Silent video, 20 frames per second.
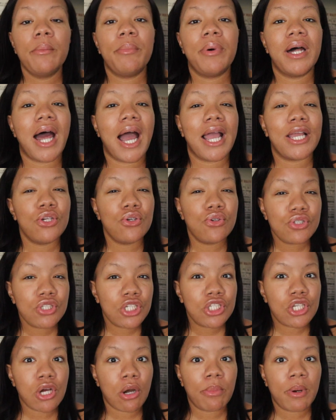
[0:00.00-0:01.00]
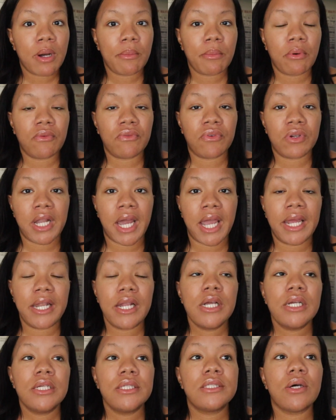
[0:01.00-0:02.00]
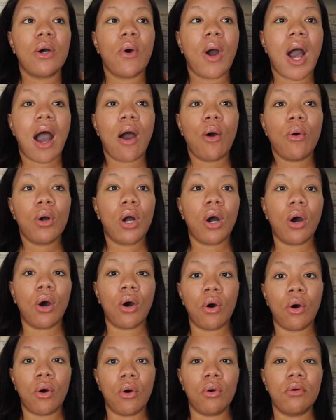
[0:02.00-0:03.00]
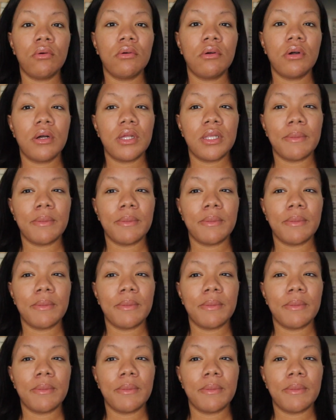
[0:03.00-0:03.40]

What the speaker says: But I usually don't pump overnight. So I'll go,